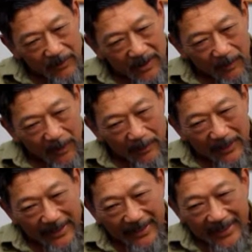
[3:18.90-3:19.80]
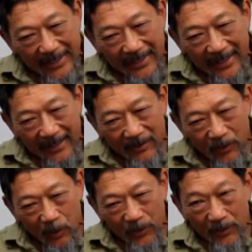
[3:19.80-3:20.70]
the public
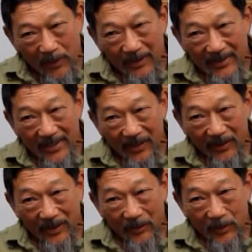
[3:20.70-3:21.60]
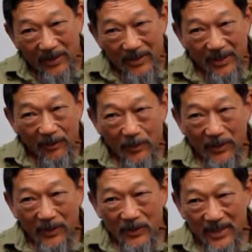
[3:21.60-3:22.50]
toward the military was
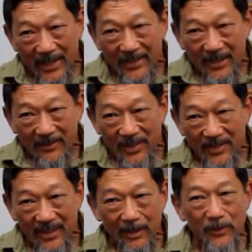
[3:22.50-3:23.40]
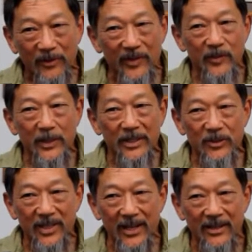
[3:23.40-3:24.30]
everybody was anti-Vietnam, everybody
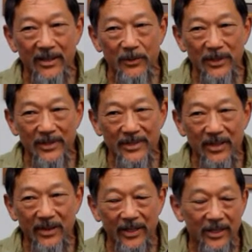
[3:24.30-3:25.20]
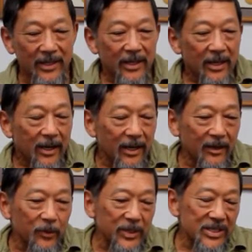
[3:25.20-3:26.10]
was anti-military.
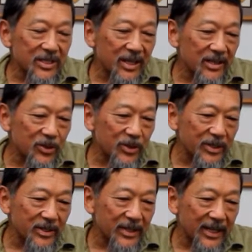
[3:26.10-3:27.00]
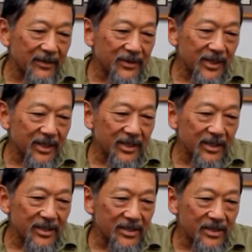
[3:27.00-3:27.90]
The reason I joined the Navy
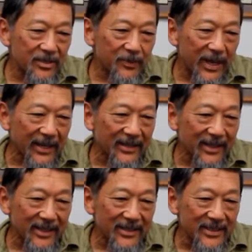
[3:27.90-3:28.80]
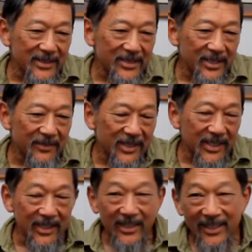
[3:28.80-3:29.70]
is back in
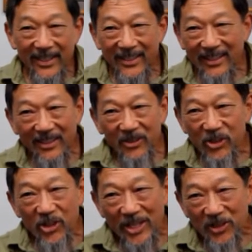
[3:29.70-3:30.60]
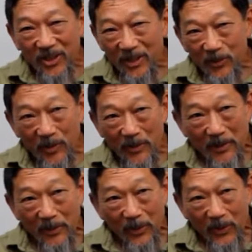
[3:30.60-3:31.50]
1970, and I know you guys aren't going to
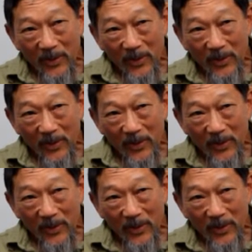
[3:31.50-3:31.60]
remember